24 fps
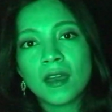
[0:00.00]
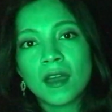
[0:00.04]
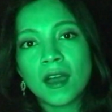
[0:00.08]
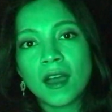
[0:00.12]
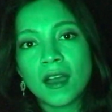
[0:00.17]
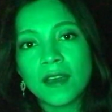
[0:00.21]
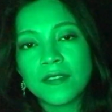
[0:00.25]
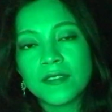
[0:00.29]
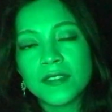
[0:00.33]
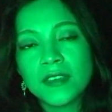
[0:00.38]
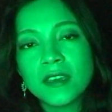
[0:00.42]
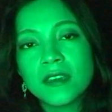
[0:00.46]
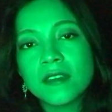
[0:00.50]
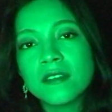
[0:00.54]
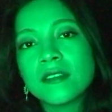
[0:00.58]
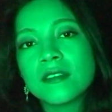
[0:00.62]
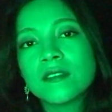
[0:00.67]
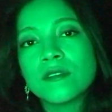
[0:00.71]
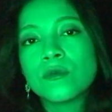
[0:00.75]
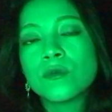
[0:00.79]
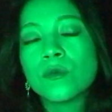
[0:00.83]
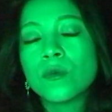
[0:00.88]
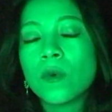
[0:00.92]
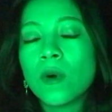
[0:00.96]
I think
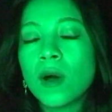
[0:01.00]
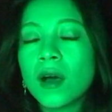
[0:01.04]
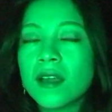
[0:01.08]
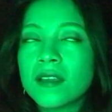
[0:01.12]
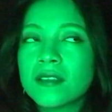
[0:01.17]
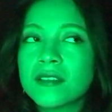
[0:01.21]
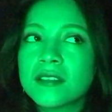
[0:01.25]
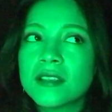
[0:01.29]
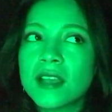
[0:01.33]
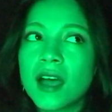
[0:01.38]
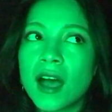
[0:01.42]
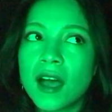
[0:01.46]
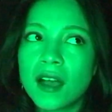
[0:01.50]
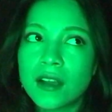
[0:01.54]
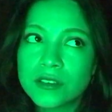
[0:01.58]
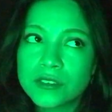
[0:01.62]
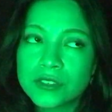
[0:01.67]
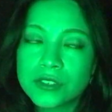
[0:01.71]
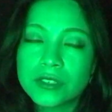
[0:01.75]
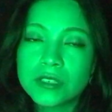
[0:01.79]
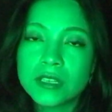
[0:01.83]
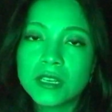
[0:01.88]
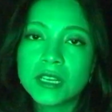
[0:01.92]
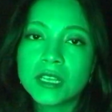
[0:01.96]
this was
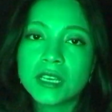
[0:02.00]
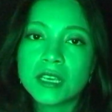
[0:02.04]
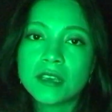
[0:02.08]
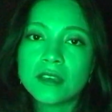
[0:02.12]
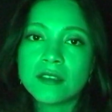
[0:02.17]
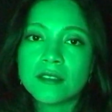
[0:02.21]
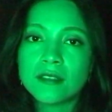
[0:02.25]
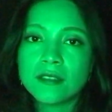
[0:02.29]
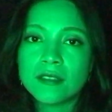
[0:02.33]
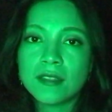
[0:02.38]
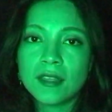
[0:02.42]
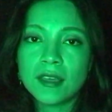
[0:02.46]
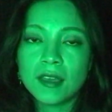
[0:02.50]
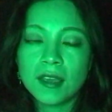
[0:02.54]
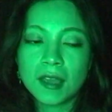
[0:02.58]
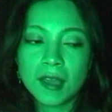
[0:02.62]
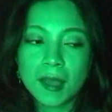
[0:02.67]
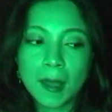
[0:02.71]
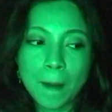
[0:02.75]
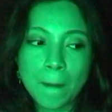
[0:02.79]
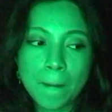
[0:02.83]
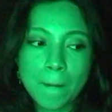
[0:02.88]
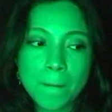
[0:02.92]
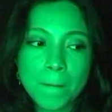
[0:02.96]
actually the
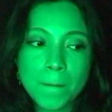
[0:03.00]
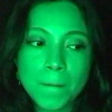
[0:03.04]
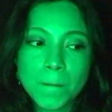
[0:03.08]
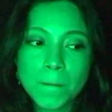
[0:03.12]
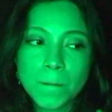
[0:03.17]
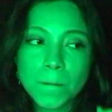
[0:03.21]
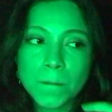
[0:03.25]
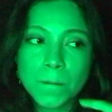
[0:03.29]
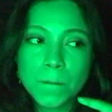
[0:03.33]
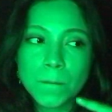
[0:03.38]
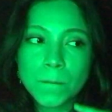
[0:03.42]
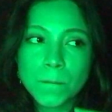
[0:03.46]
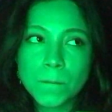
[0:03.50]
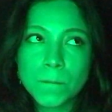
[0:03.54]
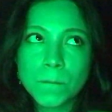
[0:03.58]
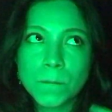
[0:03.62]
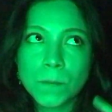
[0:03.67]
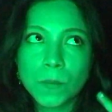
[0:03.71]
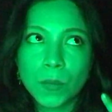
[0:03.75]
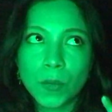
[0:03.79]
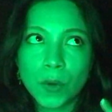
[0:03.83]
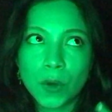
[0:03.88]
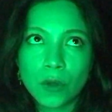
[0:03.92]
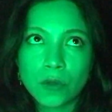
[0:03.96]

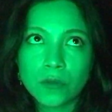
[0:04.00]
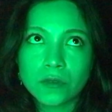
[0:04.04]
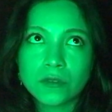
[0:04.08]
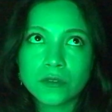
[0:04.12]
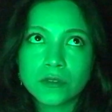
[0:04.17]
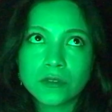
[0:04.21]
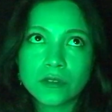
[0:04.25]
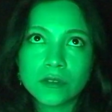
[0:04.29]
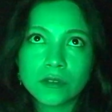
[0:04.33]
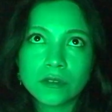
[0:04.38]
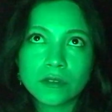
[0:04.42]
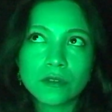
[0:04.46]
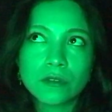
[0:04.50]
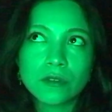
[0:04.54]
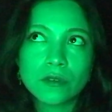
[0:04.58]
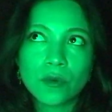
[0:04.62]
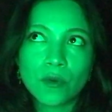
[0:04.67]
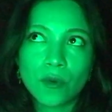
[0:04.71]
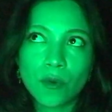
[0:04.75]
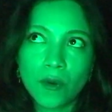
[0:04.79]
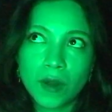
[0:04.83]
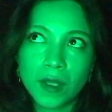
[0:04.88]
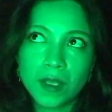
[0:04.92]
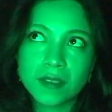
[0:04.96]
most
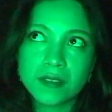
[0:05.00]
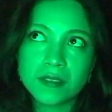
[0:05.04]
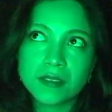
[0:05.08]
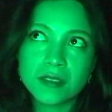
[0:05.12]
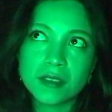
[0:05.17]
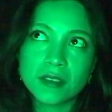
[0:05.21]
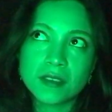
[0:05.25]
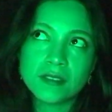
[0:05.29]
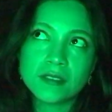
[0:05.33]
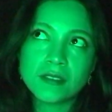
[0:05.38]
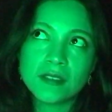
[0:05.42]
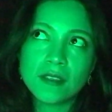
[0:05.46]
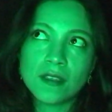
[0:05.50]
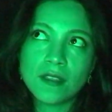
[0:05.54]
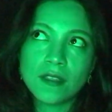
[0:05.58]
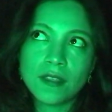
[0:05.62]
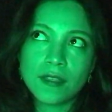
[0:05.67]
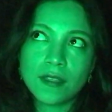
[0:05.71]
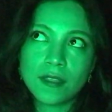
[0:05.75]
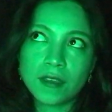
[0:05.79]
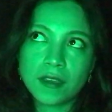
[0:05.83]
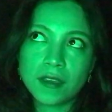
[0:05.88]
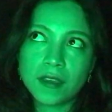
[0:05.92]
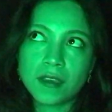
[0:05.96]
craziest
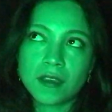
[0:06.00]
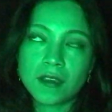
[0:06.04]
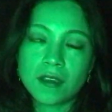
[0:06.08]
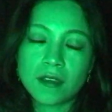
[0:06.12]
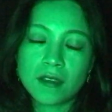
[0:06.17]
thing.